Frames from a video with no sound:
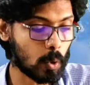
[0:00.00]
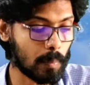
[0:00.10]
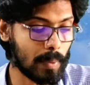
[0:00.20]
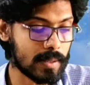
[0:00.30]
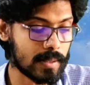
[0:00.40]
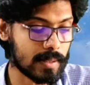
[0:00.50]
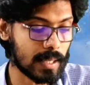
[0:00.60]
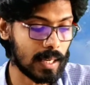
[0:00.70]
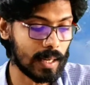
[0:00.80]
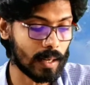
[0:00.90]
could be
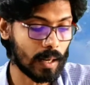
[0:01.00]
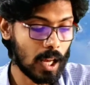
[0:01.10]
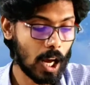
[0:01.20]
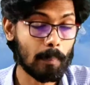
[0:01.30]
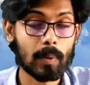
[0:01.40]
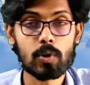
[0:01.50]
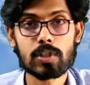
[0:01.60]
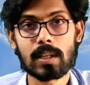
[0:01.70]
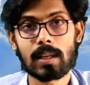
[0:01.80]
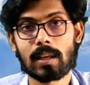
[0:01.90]
seen
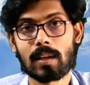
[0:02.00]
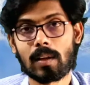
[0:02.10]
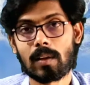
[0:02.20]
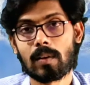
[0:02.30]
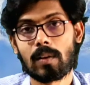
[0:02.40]
approaching.